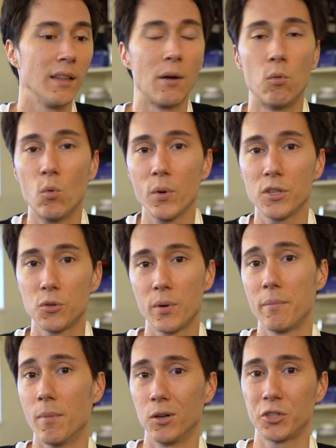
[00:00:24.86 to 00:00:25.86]
Like when we're
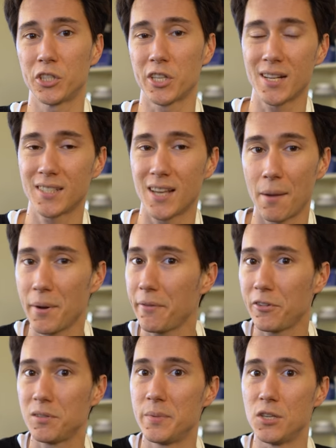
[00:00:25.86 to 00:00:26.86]
doing most shots, I'm not
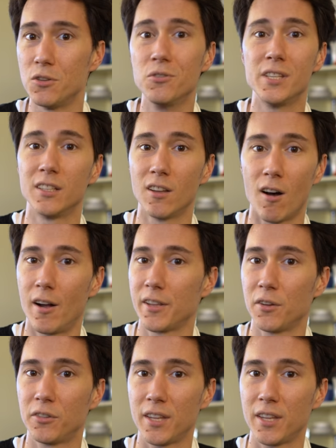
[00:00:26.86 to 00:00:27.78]
even gonna be using the audio